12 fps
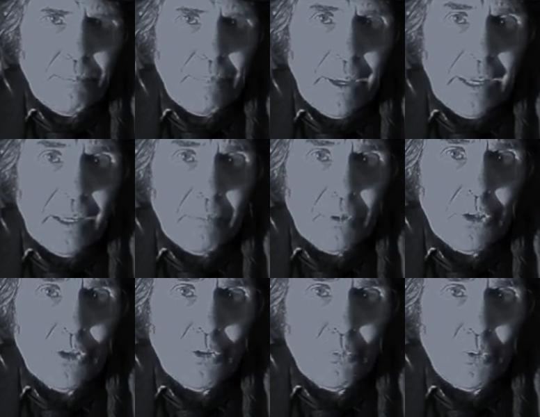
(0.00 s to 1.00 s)

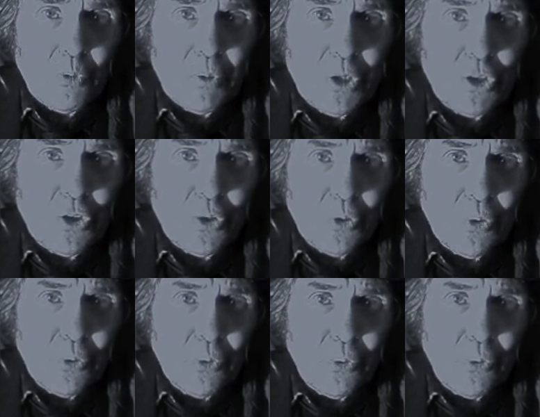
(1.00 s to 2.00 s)
Payment would be
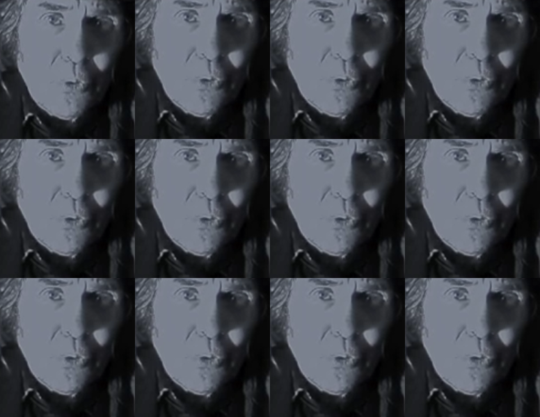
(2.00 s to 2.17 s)
due